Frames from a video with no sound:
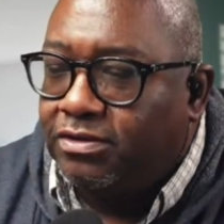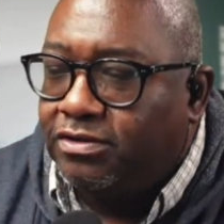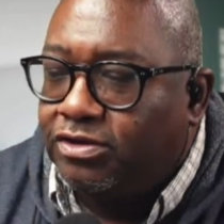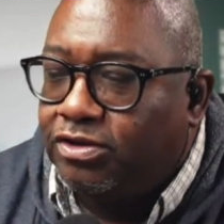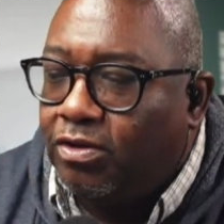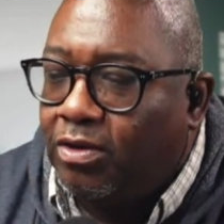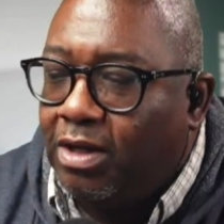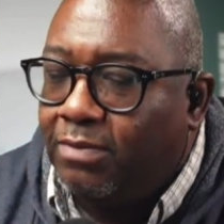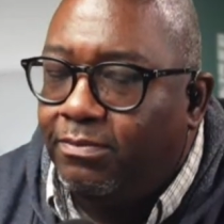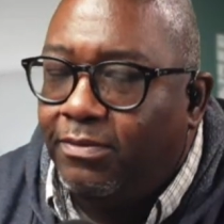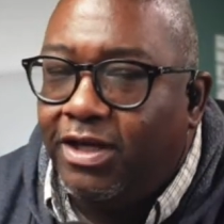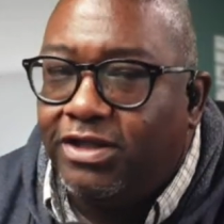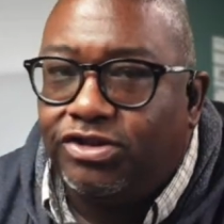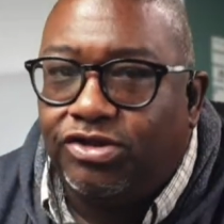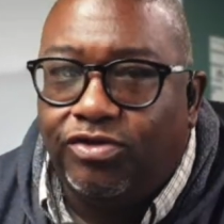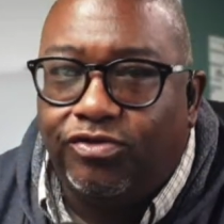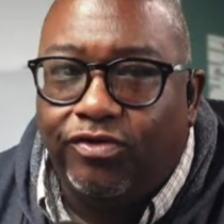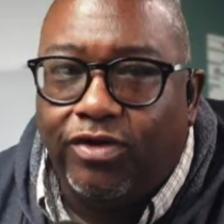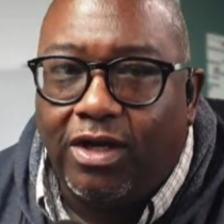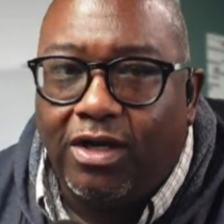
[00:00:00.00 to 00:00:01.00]
So I'm messing
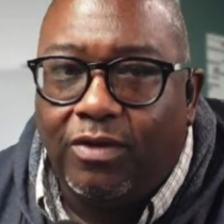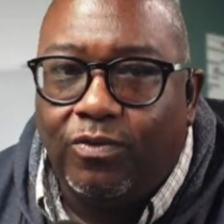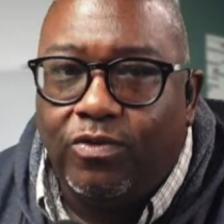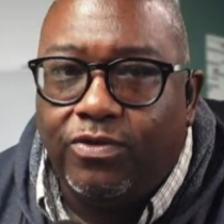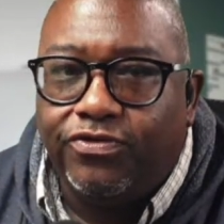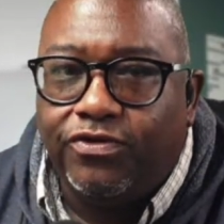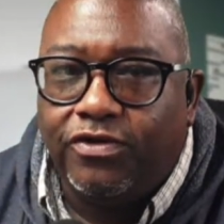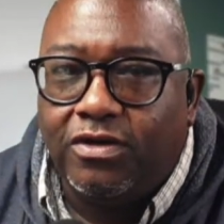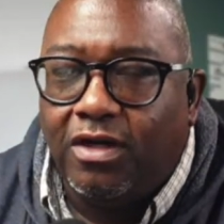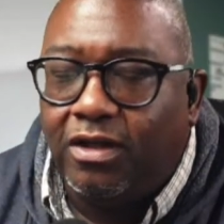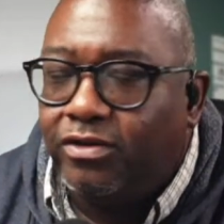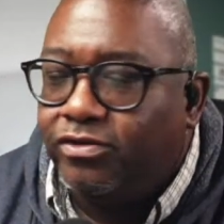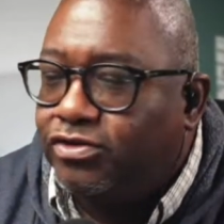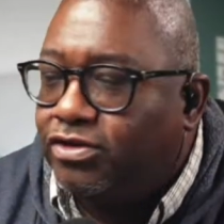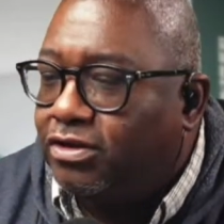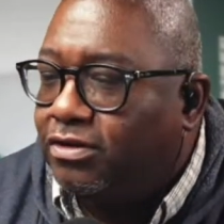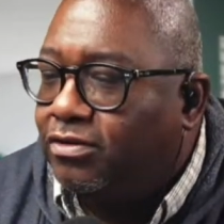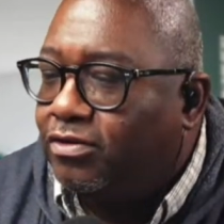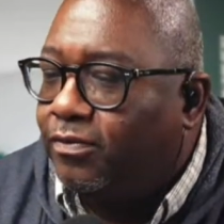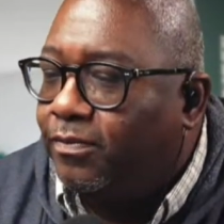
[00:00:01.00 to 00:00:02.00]
around with the colors a
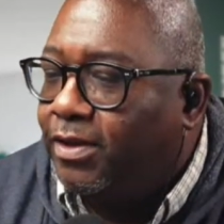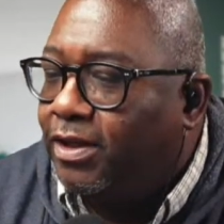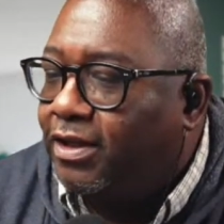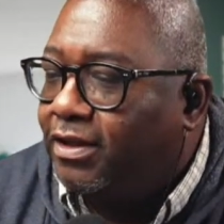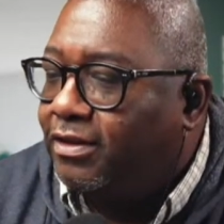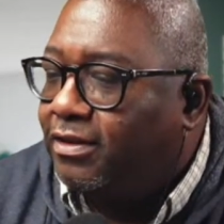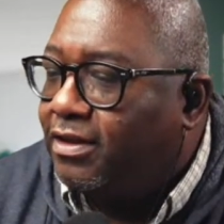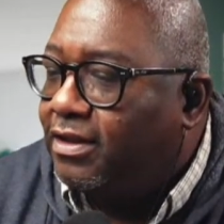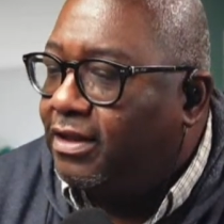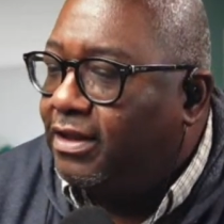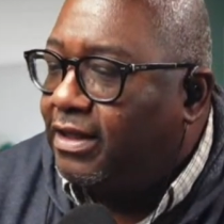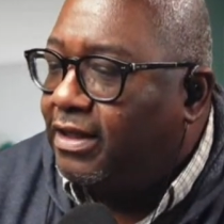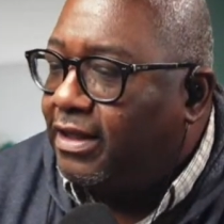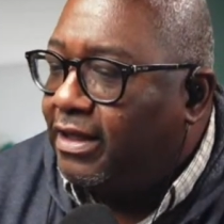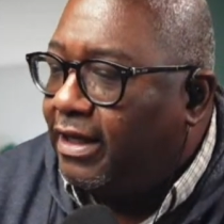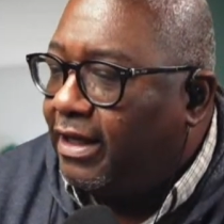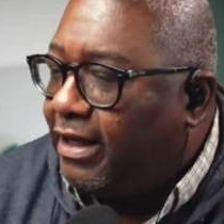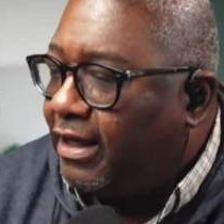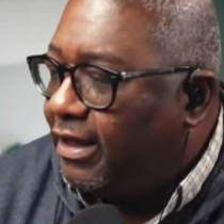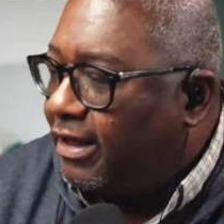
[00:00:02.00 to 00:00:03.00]
little bit,
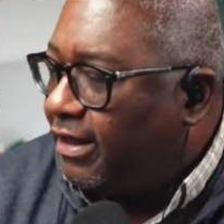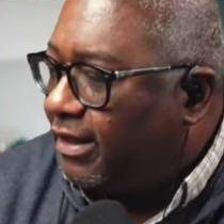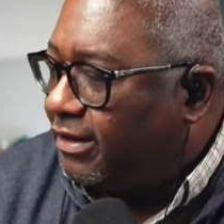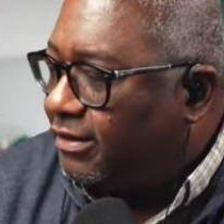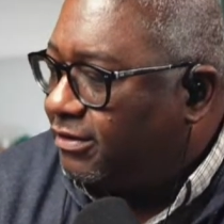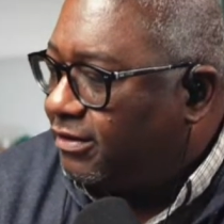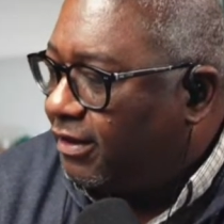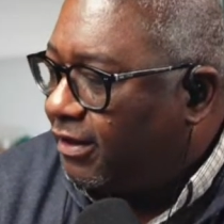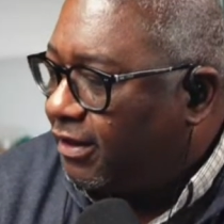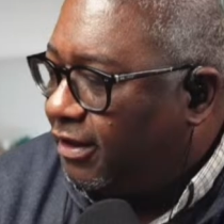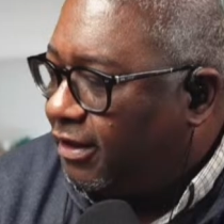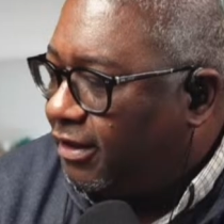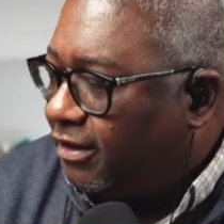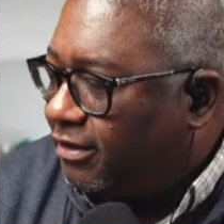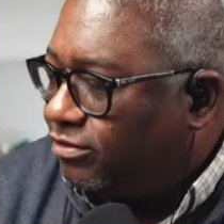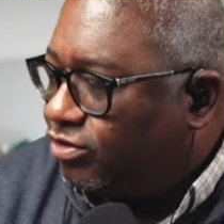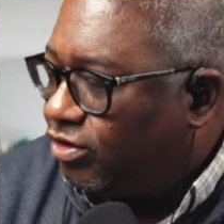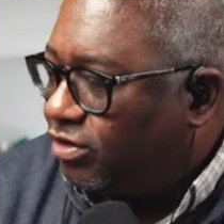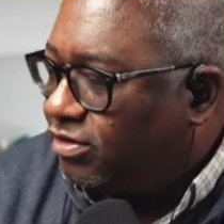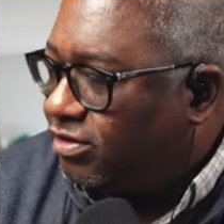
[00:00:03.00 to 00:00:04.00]
and
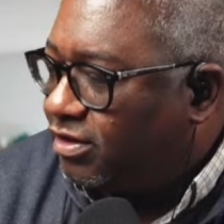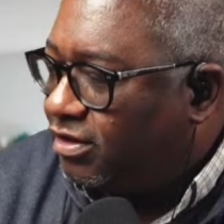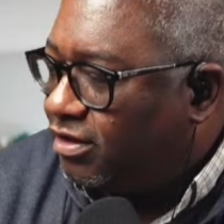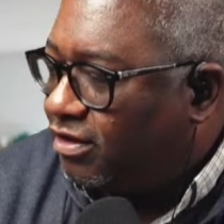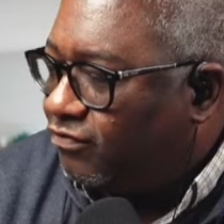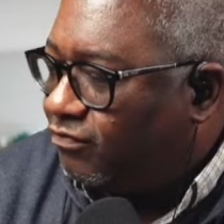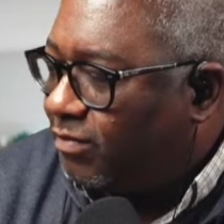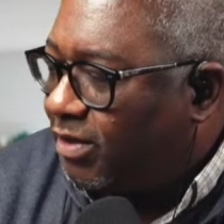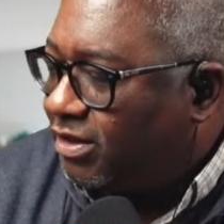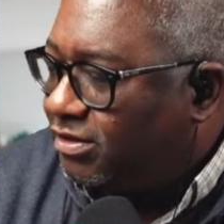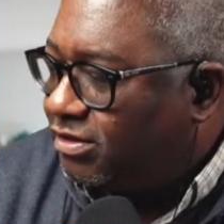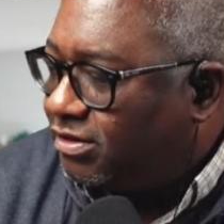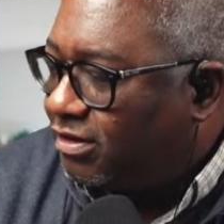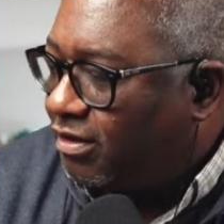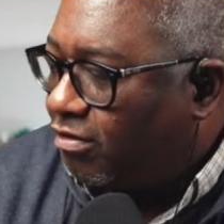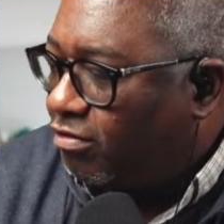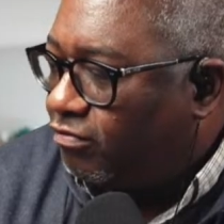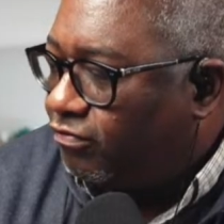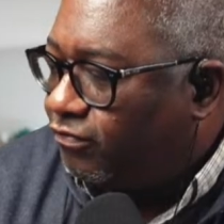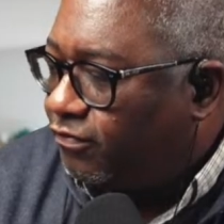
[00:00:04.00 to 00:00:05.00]
just to give
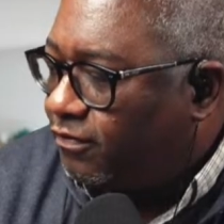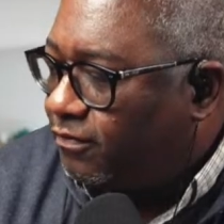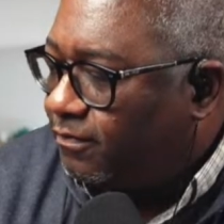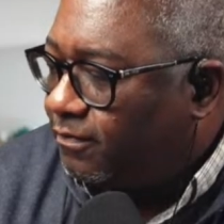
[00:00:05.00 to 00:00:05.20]
myself